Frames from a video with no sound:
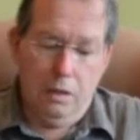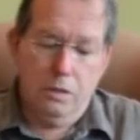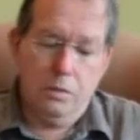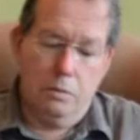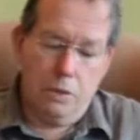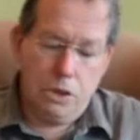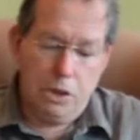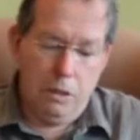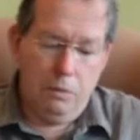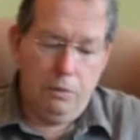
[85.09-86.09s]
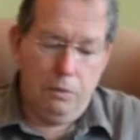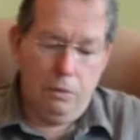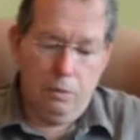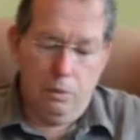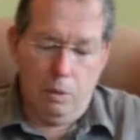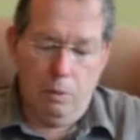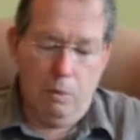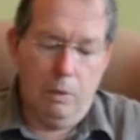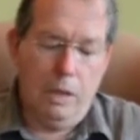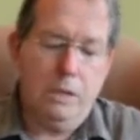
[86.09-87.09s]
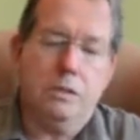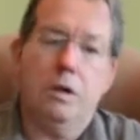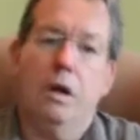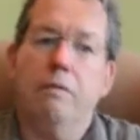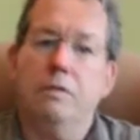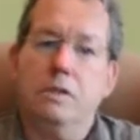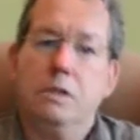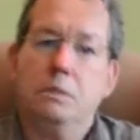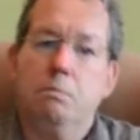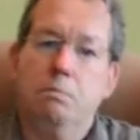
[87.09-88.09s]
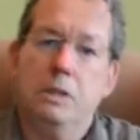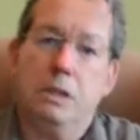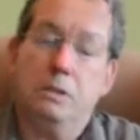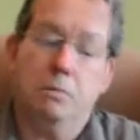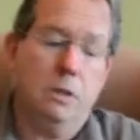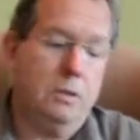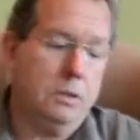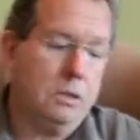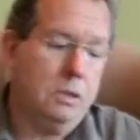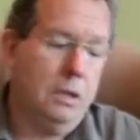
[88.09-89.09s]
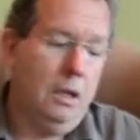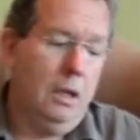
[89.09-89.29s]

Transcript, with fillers: so I want to share with you in what ways I've experienced